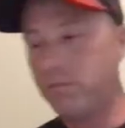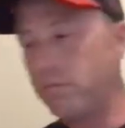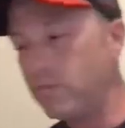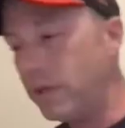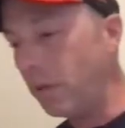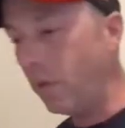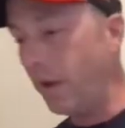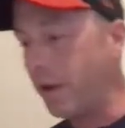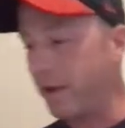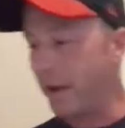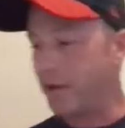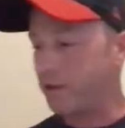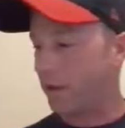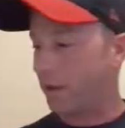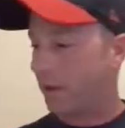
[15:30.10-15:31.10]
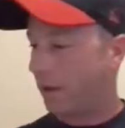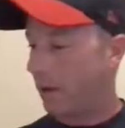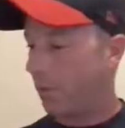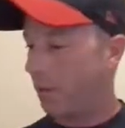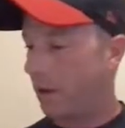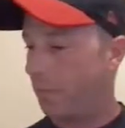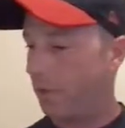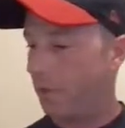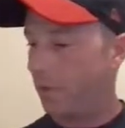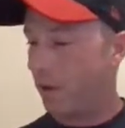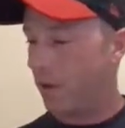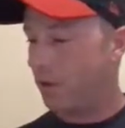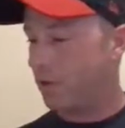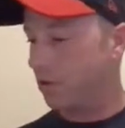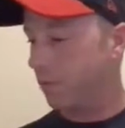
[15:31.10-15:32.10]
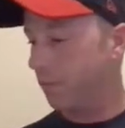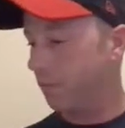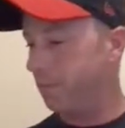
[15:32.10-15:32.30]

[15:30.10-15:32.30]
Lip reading: And while you guys are kind of coming up with your answer,